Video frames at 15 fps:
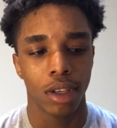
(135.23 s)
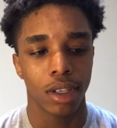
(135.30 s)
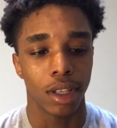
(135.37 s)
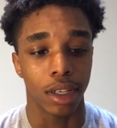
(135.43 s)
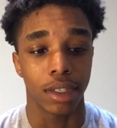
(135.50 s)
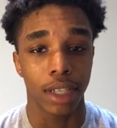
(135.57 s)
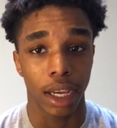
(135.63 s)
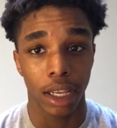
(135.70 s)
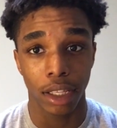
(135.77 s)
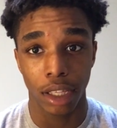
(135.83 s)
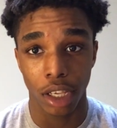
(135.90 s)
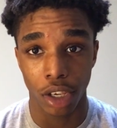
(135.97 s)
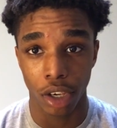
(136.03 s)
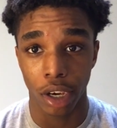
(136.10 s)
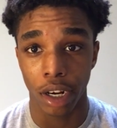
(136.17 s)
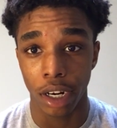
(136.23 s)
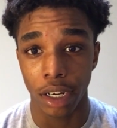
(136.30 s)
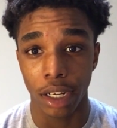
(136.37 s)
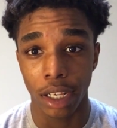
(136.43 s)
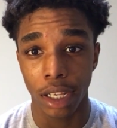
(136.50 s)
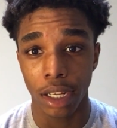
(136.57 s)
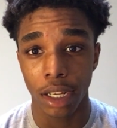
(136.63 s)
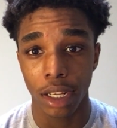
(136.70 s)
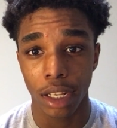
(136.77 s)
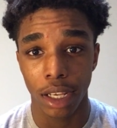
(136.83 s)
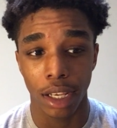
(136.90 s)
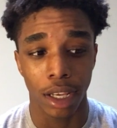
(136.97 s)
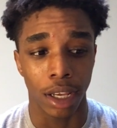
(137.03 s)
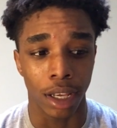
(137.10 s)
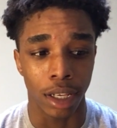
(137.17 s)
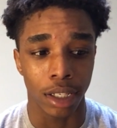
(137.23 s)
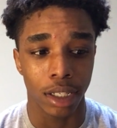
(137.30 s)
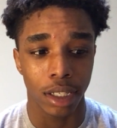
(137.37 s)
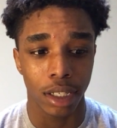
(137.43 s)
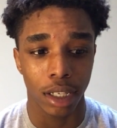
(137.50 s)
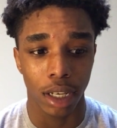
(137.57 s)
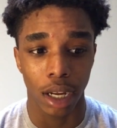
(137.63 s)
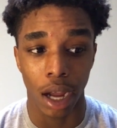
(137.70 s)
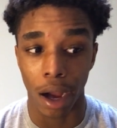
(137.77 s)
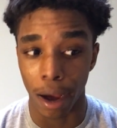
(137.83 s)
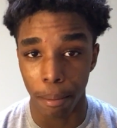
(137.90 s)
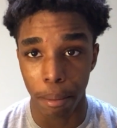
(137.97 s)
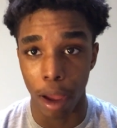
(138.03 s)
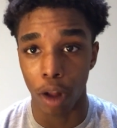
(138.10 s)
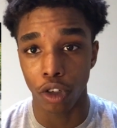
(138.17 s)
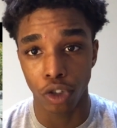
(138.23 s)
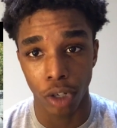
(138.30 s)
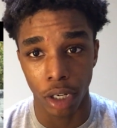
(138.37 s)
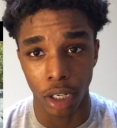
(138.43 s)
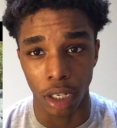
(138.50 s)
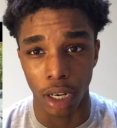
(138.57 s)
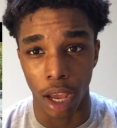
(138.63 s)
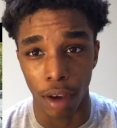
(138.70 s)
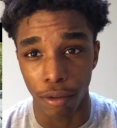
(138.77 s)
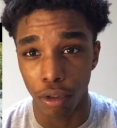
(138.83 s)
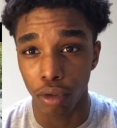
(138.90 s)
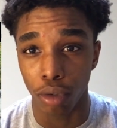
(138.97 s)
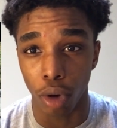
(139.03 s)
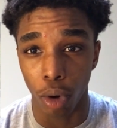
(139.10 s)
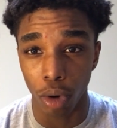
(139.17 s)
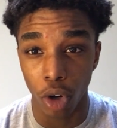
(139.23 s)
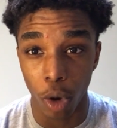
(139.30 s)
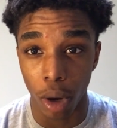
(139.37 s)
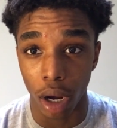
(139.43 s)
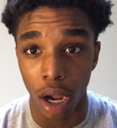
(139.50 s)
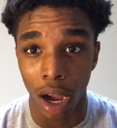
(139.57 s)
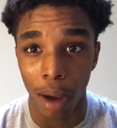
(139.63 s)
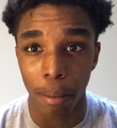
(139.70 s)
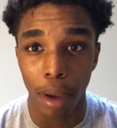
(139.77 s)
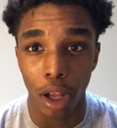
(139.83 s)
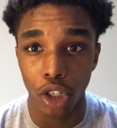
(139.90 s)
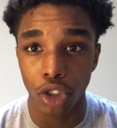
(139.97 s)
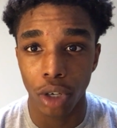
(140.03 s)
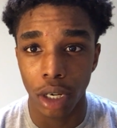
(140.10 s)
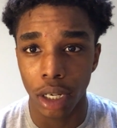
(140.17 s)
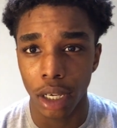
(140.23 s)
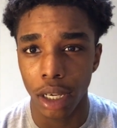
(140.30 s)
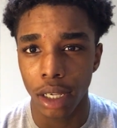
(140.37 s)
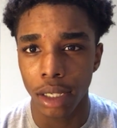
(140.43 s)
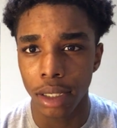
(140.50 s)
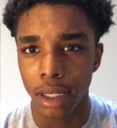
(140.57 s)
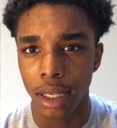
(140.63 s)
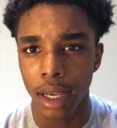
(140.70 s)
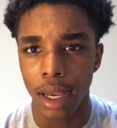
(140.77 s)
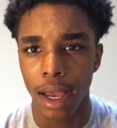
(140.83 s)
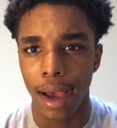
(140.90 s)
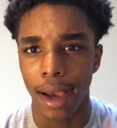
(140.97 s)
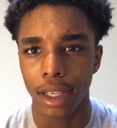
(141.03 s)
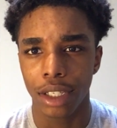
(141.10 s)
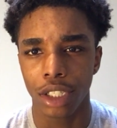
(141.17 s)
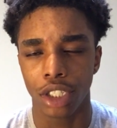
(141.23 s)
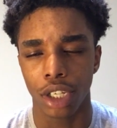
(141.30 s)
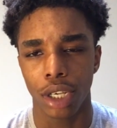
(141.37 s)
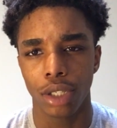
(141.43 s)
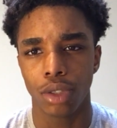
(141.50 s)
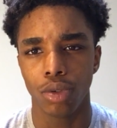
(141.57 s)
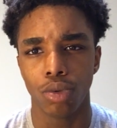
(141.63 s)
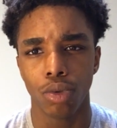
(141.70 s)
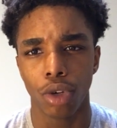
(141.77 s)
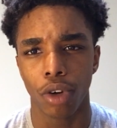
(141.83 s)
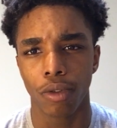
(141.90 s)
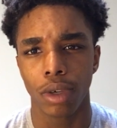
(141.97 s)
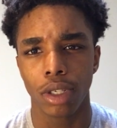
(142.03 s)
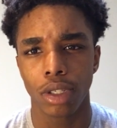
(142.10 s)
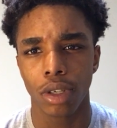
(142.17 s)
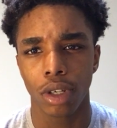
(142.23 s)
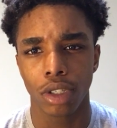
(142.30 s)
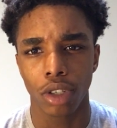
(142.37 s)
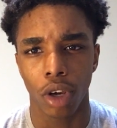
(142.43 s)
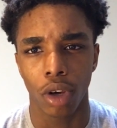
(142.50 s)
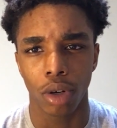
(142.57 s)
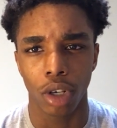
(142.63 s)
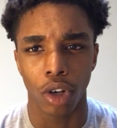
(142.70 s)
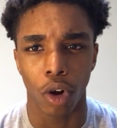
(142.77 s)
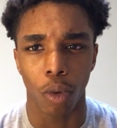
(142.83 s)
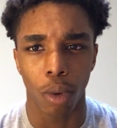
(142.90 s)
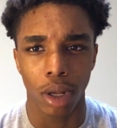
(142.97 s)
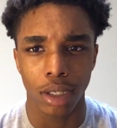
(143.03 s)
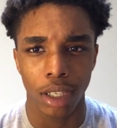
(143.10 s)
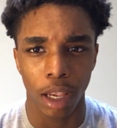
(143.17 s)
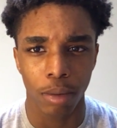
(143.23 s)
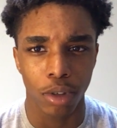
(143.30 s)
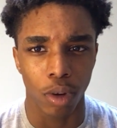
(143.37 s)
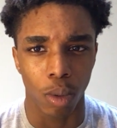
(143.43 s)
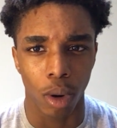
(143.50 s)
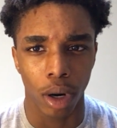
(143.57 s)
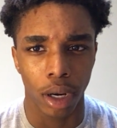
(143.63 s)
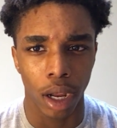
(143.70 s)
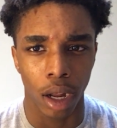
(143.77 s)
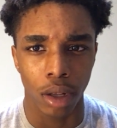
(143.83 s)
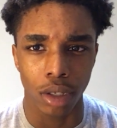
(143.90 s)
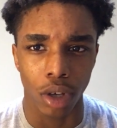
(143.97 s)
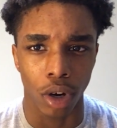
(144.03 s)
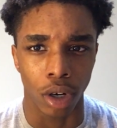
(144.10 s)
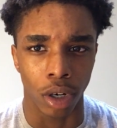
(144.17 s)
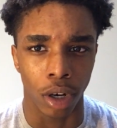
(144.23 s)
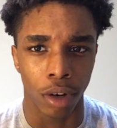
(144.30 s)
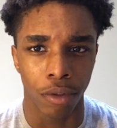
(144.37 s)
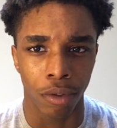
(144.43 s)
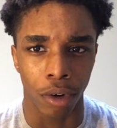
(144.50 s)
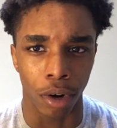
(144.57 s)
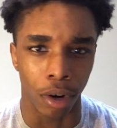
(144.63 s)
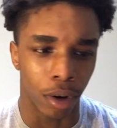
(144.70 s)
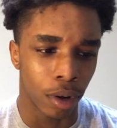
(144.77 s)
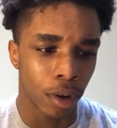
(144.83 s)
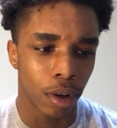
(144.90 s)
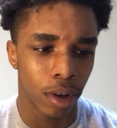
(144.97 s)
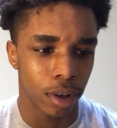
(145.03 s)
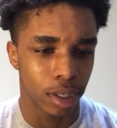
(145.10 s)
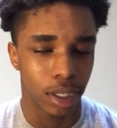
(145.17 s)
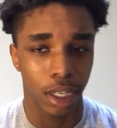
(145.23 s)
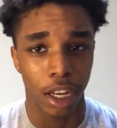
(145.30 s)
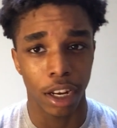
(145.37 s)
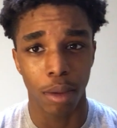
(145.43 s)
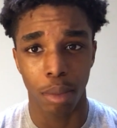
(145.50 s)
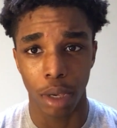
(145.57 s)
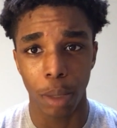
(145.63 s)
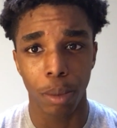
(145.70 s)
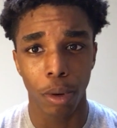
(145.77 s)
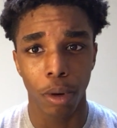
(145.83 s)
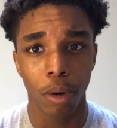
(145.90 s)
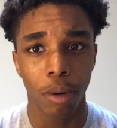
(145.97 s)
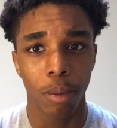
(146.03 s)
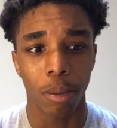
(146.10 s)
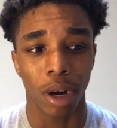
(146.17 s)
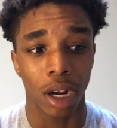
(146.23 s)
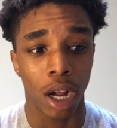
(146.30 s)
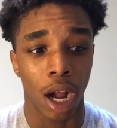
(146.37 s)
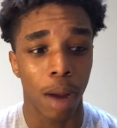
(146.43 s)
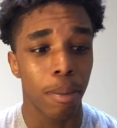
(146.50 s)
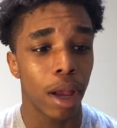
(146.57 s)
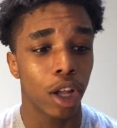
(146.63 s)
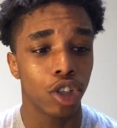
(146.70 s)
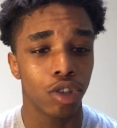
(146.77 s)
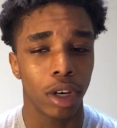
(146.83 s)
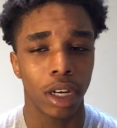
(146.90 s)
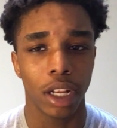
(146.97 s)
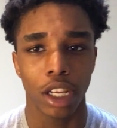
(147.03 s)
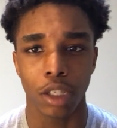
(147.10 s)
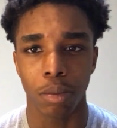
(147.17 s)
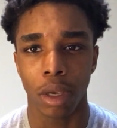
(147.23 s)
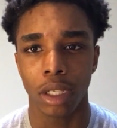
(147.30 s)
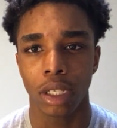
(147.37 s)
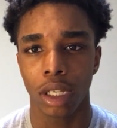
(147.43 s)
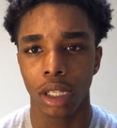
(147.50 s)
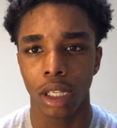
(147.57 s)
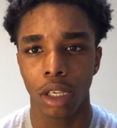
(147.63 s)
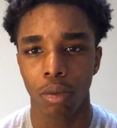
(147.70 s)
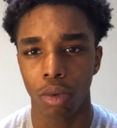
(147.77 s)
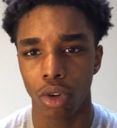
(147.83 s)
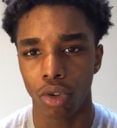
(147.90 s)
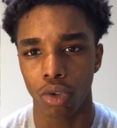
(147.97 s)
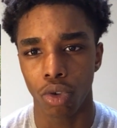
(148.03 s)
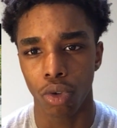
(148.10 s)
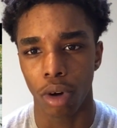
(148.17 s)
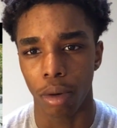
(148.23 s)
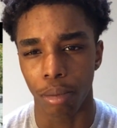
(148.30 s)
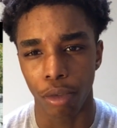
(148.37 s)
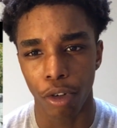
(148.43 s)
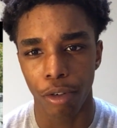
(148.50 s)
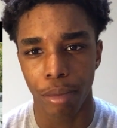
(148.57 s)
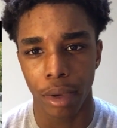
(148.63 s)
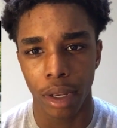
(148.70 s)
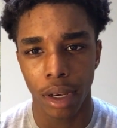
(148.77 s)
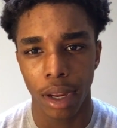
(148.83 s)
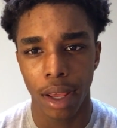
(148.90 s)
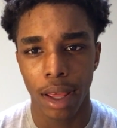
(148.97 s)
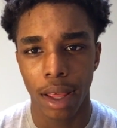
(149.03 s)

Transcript: The second thing you're going to need is compound training. Now, if you don't know what compound training is, I suggest you do your research on what types of workouts are good for skinny people. But compound training is basically where you do a movement